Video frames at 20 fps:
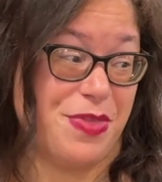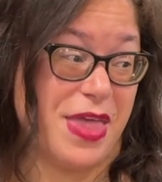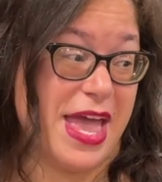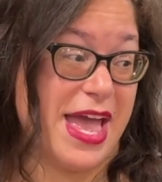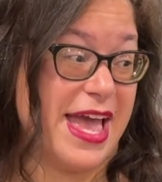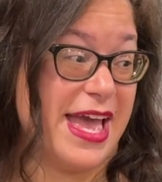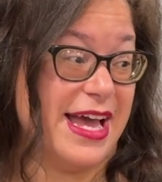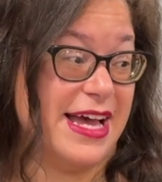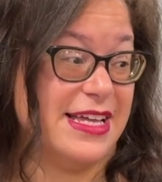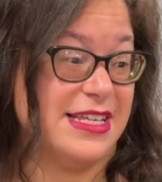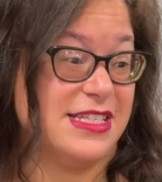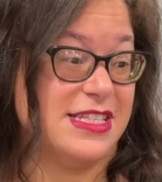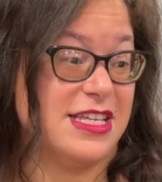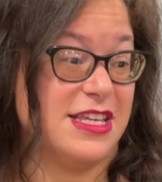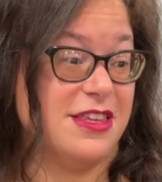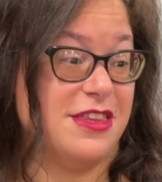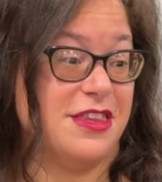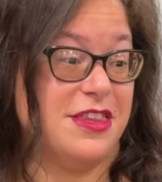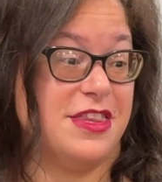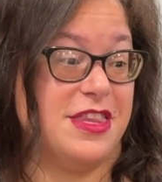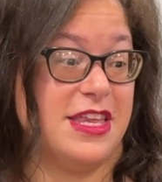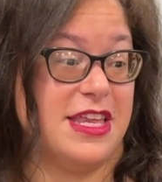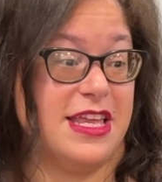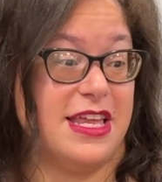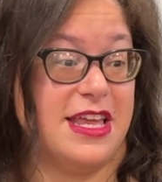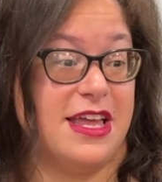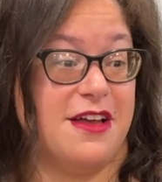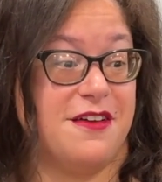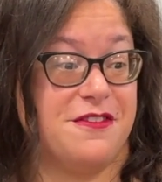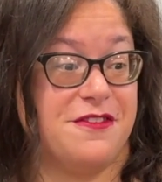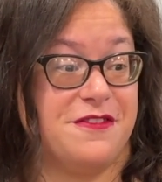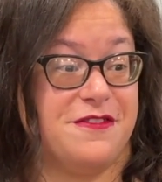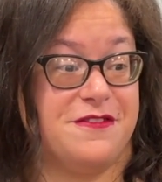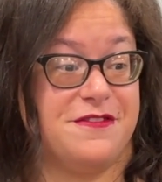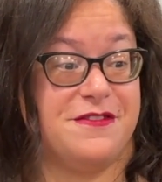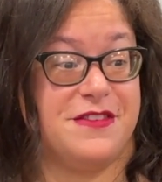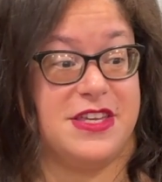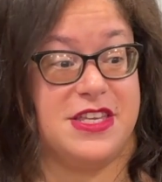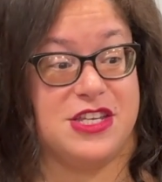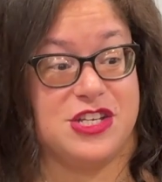and the
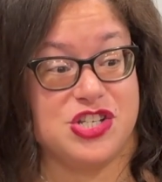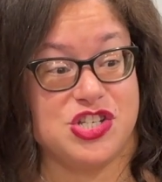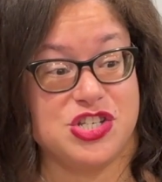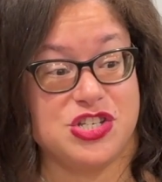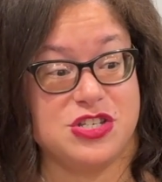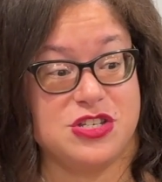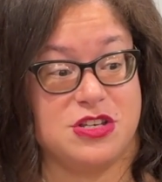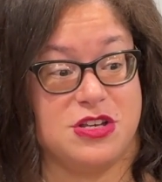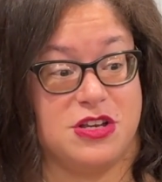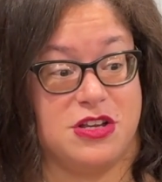finished